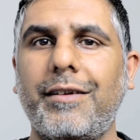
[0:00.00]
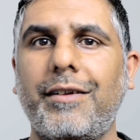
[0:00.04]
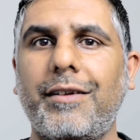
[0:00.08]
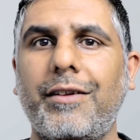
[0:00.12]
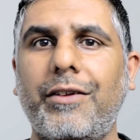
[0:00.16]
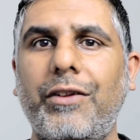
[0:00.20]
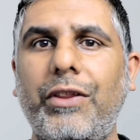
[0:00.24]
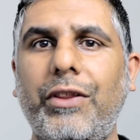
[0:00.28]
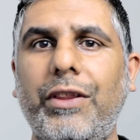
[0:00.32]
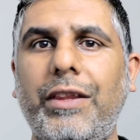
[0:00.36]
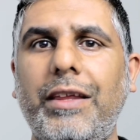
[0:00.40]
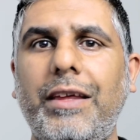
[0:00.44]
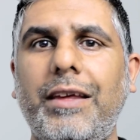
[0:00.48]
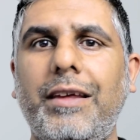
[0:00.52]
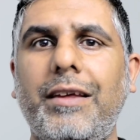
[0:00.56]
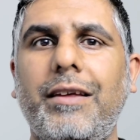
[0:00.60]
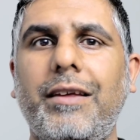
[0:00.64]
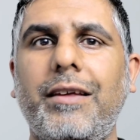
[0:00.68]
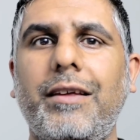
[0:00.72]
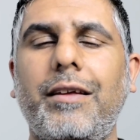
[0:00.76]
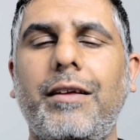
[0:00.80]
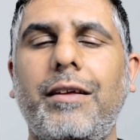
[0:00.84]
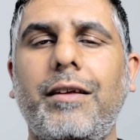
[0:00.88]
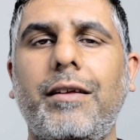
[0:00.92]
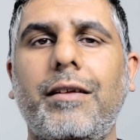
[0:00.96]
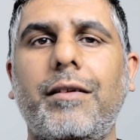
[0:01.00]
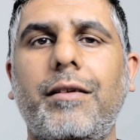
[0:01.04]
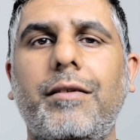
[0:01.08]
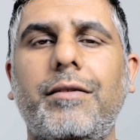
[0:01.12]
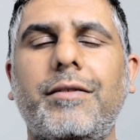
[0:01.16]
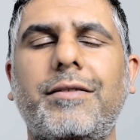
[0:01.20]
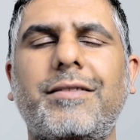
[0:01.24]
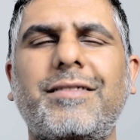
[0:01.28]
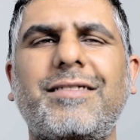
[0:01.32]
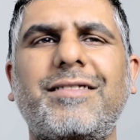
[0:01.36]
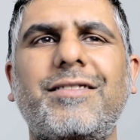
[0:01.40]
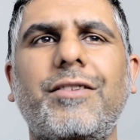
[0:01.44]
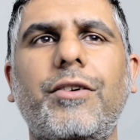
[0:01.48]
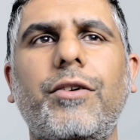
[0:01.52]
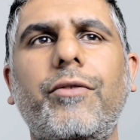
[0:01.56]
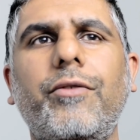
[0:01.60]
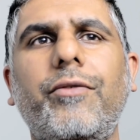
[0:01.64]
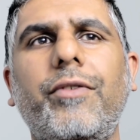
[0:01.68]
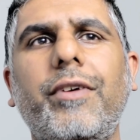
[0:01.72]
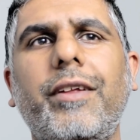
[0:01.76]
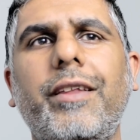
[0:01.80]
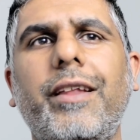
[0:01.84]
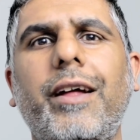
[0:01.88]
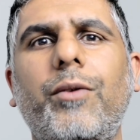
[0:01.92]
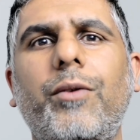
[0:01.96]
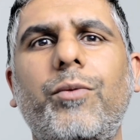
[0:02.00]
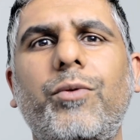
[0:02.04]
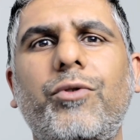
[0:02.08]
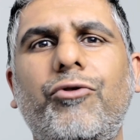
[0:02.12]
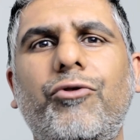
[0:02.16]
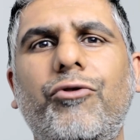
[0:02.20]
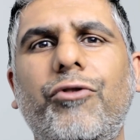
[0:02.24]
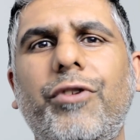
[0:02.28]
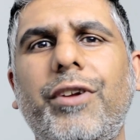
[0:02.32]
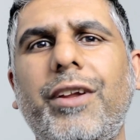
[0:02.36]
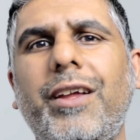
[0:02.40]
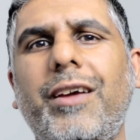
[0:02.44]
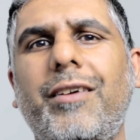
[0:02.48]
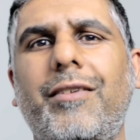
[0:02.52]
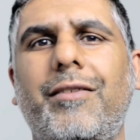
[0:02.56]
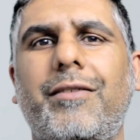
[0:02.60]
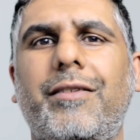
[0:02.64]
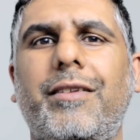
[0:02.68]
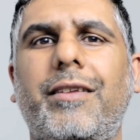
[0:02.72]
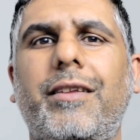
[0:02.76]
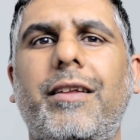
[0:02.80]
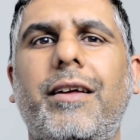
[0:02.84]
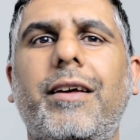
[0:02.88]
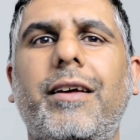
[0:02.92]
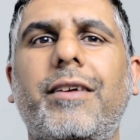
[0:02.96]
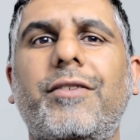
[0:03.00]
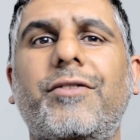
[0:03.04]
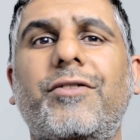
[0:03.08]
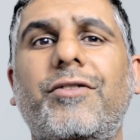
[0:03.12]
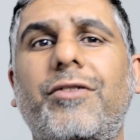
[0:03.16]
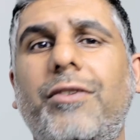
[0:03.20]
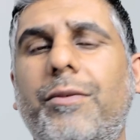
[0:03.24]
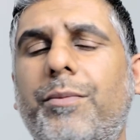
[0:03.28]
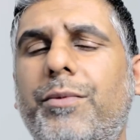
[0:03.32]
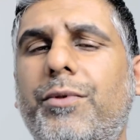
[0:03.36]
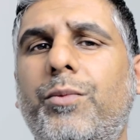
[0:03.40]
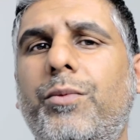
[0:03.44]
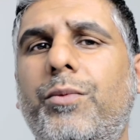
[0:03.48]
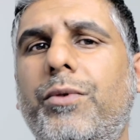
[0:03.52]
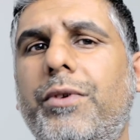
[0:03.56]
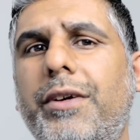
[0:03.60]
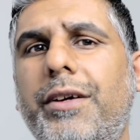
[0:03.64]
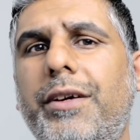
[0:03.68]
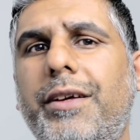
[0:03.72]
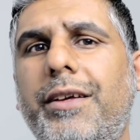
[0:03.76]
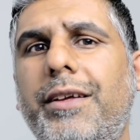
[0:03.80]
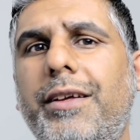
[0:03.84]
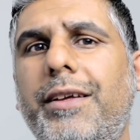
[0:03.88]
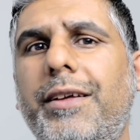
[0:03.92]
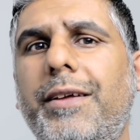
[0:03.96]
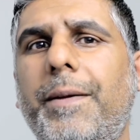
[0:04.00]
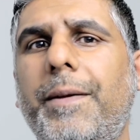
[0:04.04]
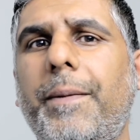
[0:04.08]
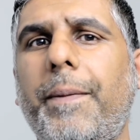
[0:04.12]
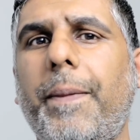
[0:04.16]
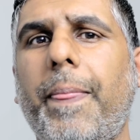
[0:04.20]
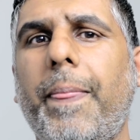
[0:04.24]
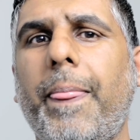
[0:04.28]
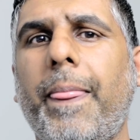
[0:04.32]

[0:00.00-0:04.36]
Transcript: the server that was running on there stopped working